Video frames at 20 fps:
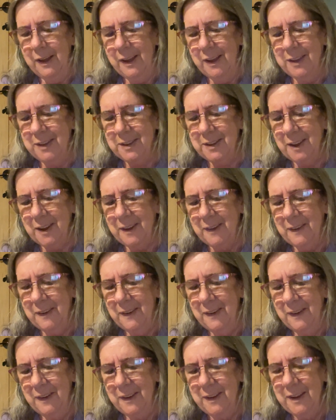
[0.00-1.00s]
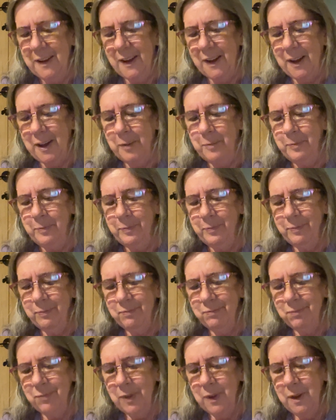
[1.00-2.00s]
So, yeah,
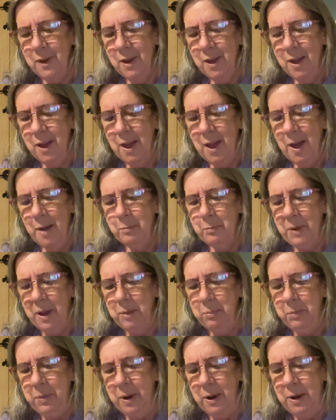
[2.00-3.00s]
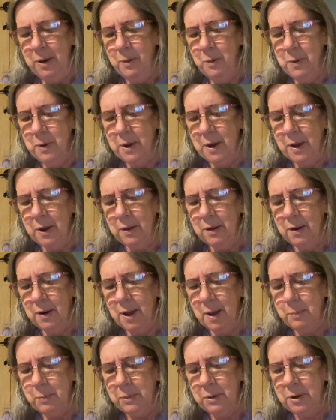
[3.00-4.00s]
might be a new kitten
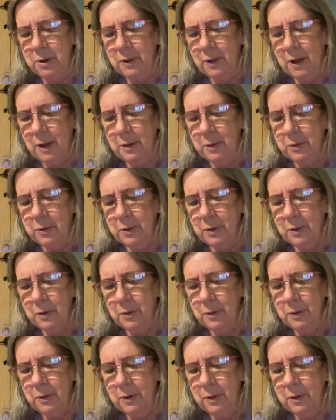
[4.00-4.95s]
coming to the household.